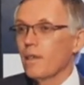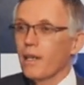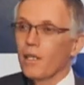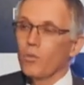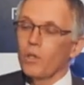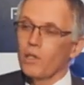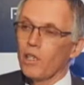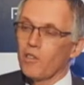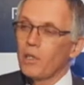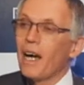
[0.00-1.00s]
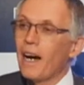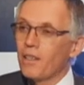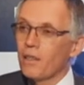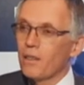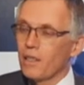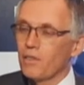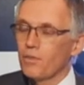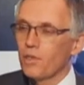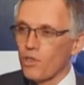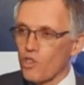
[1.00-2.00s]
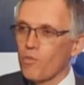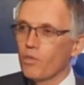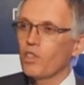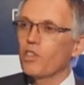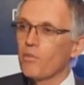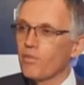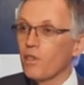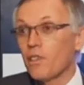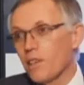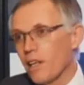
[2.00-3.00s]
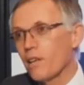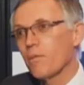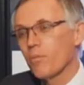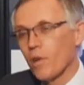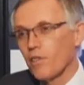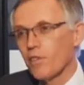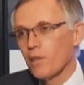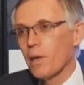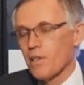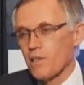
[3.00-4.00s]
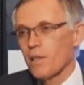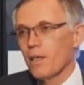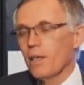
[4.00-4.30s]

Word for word: and will not be idle if we just put it up front and then pray for the best.